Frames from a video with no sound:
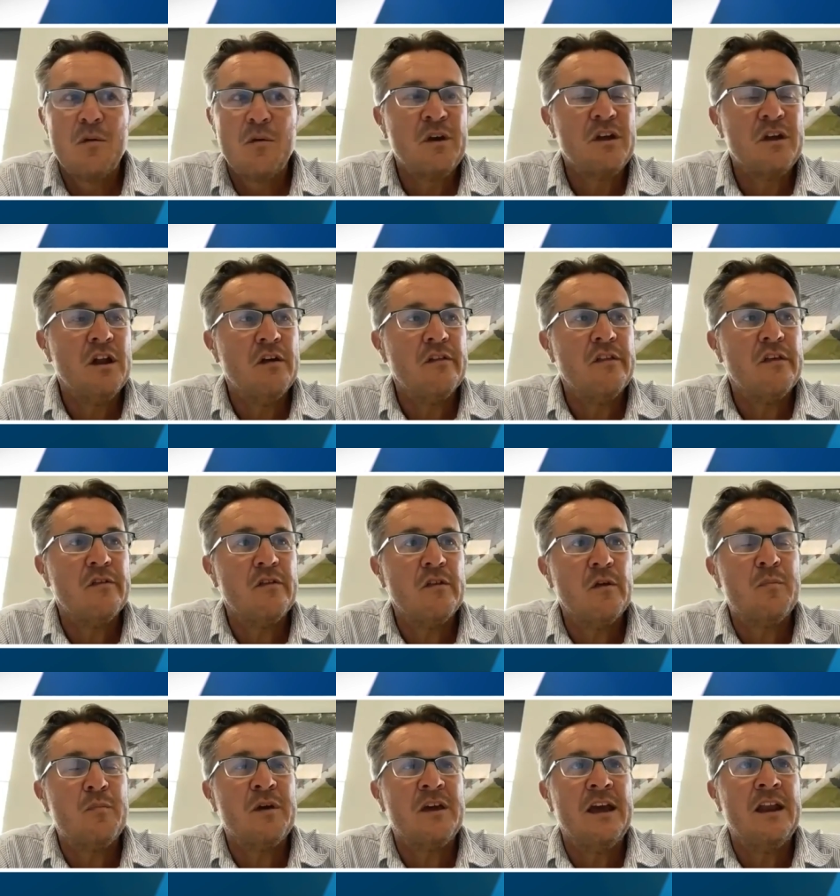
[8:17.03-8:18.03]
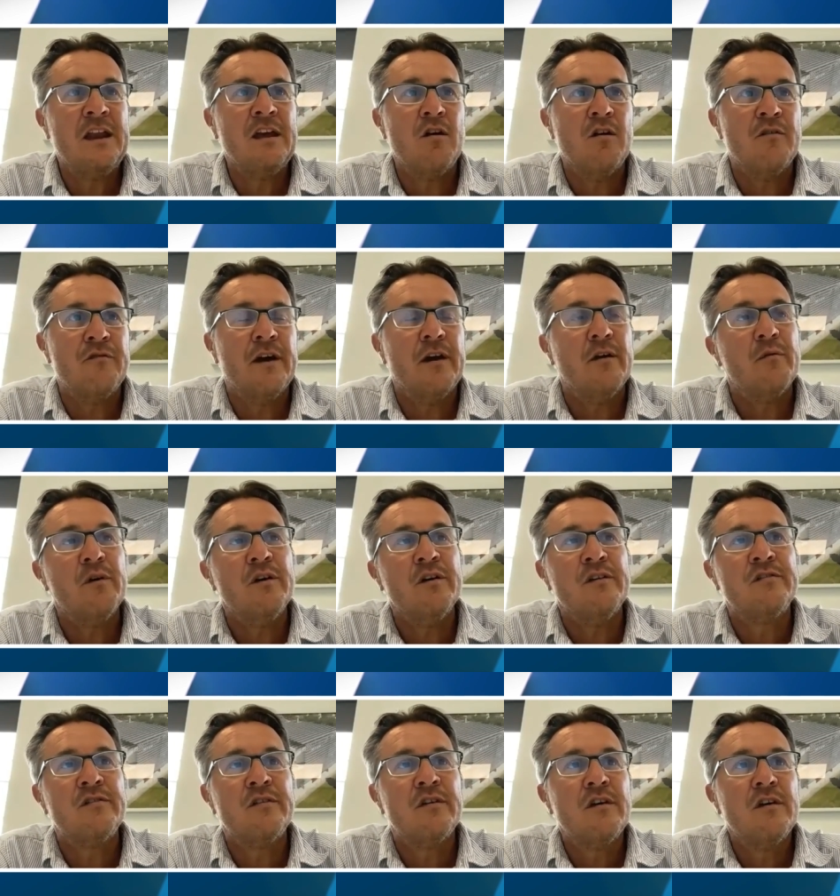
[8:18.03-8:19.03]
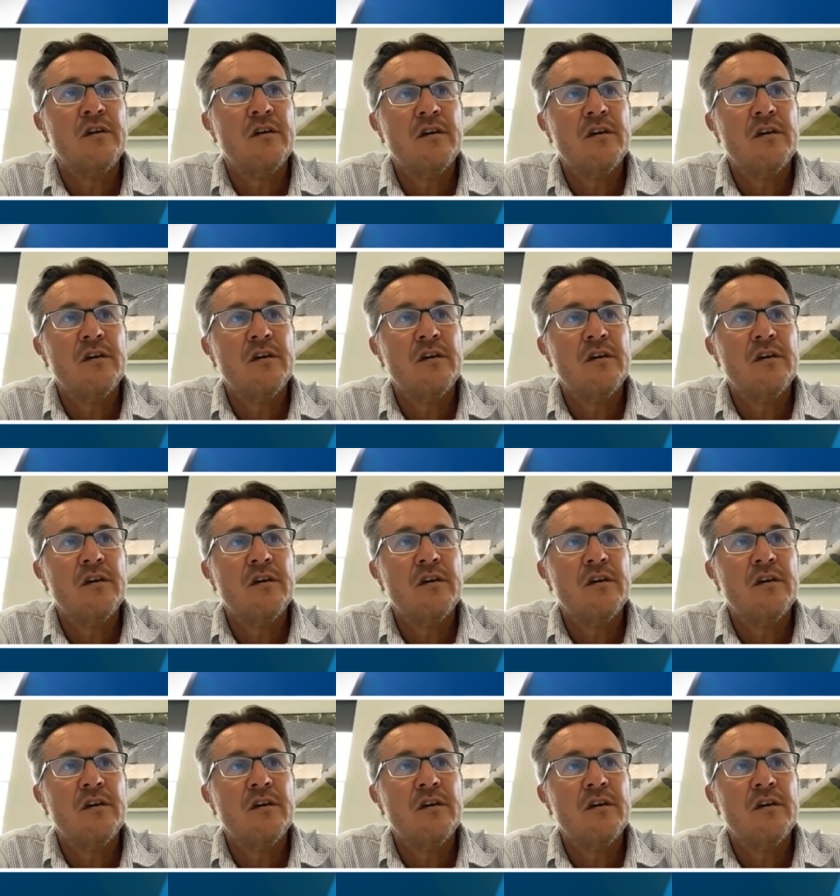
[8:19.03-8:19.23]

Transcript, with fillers: But you know, the, the beginning of it was,